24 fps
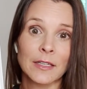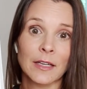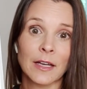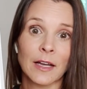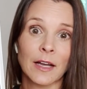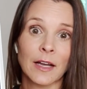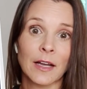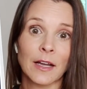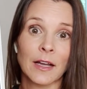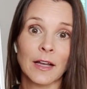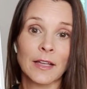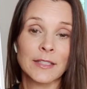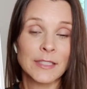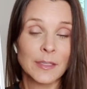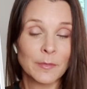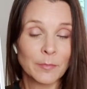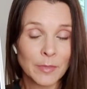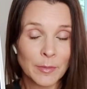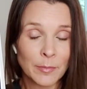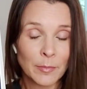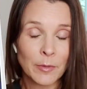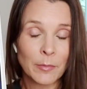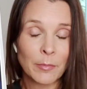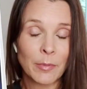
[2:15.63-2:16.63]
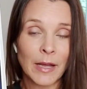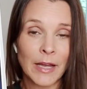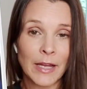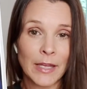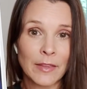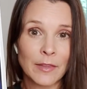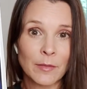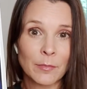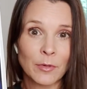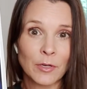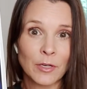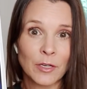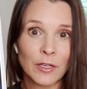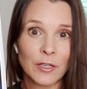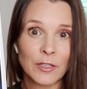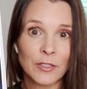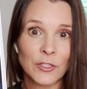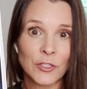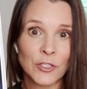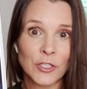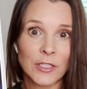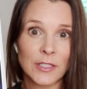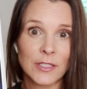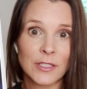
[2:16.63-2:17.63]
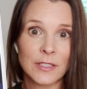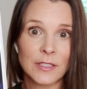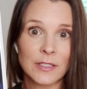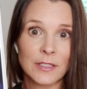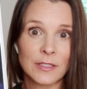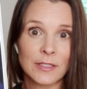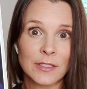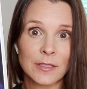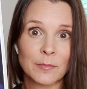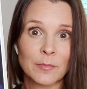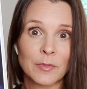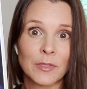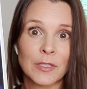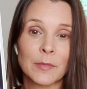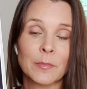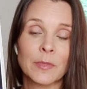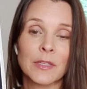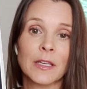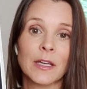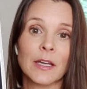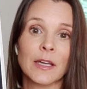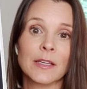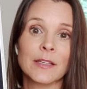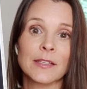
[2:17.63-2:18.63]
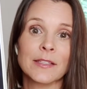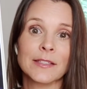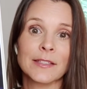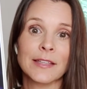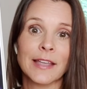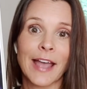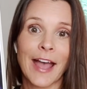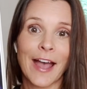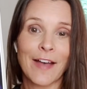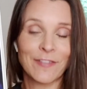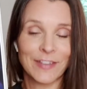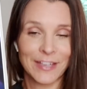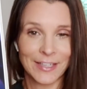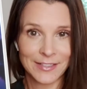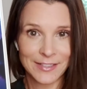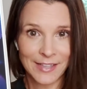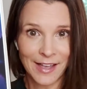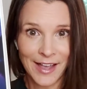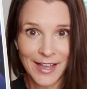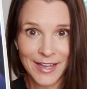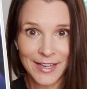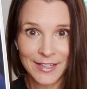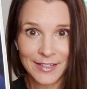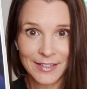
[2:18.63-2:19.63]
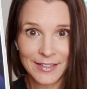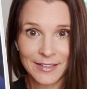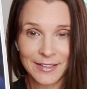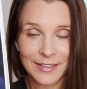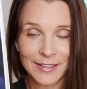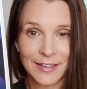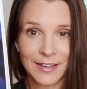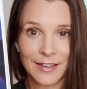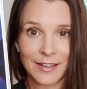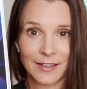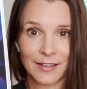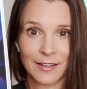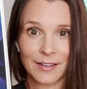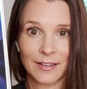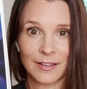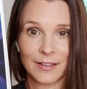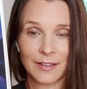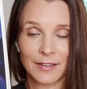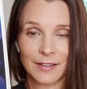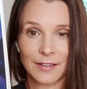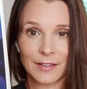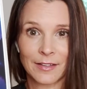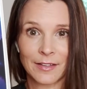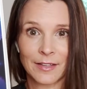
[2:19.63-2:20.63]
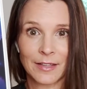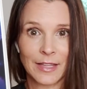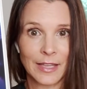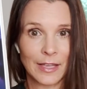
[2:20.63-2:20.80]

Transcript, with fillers: Uh, some people buy the book just simply because they have anxiety and